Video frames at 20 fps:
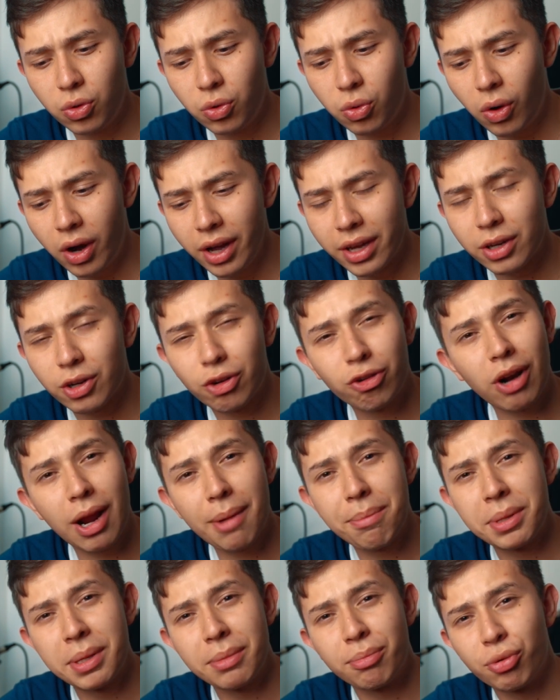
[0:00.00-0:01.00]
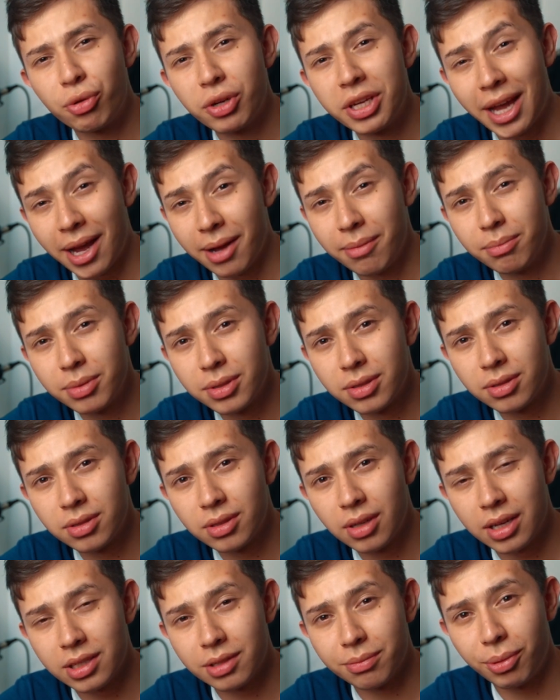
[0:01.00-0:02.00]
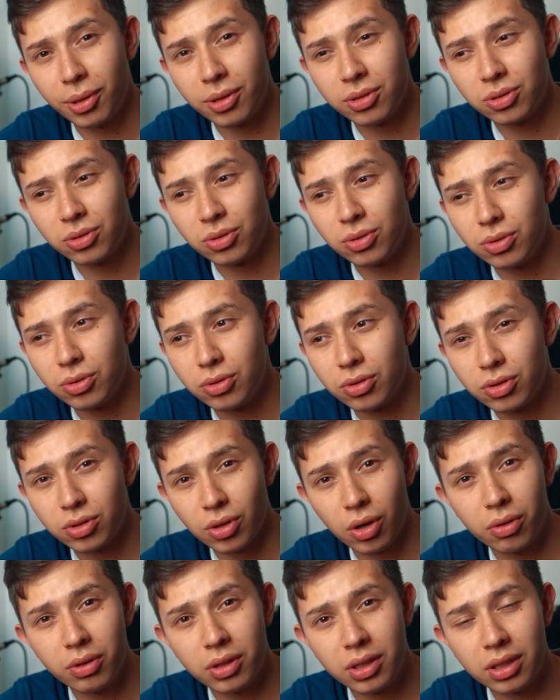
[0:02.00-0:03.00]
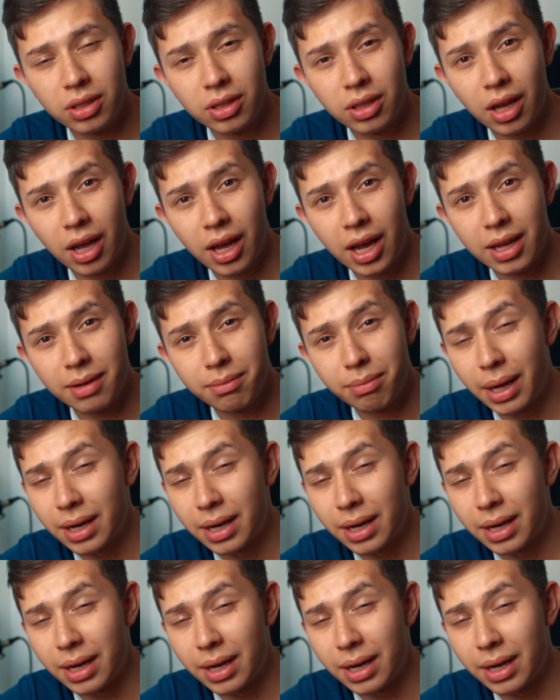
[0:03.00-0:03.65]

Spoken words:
quite crappy preamps as opposed to Sony and